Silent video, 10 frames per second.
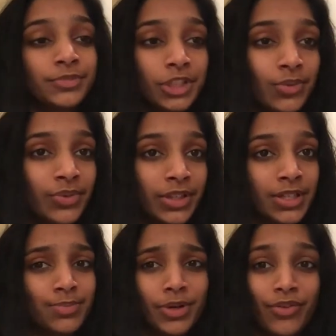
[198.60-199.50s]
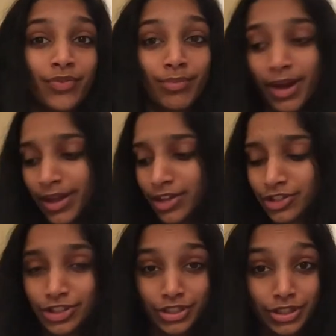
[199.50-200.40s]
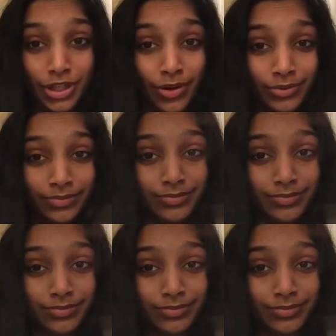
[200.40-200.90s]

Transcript: don't read this book if you're my age. Just don't.